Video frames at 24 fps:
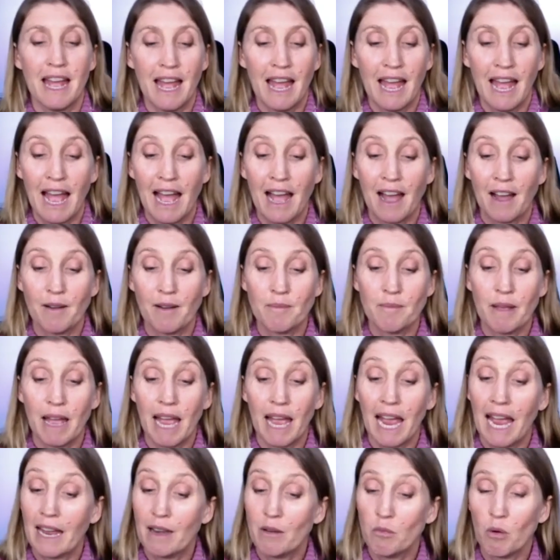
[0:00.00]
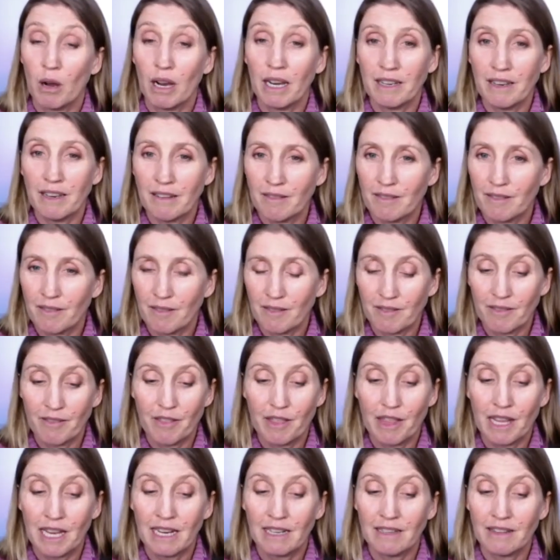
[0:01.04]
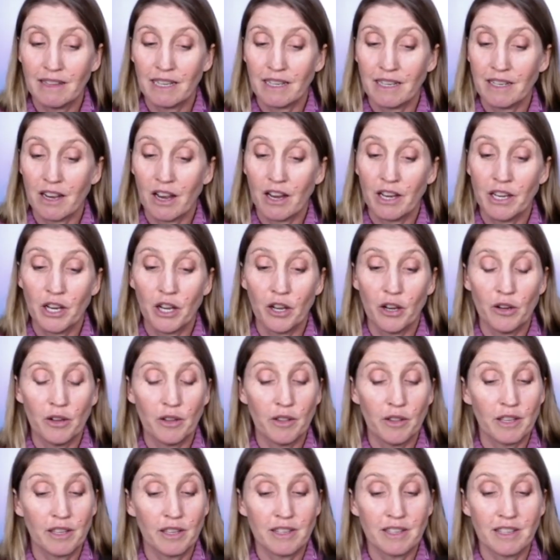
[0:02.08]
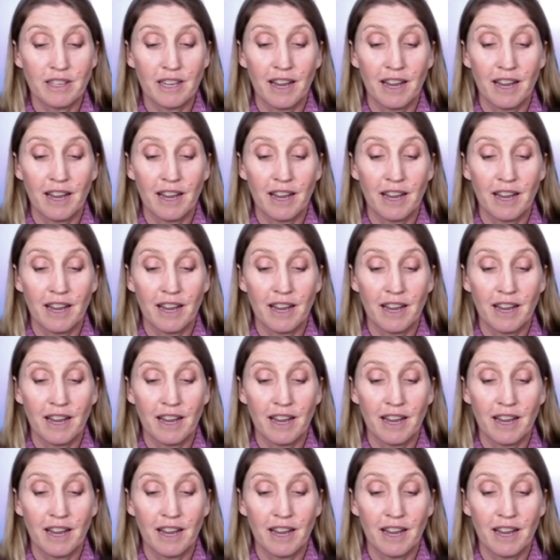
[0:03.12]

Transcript: And one thing that I know that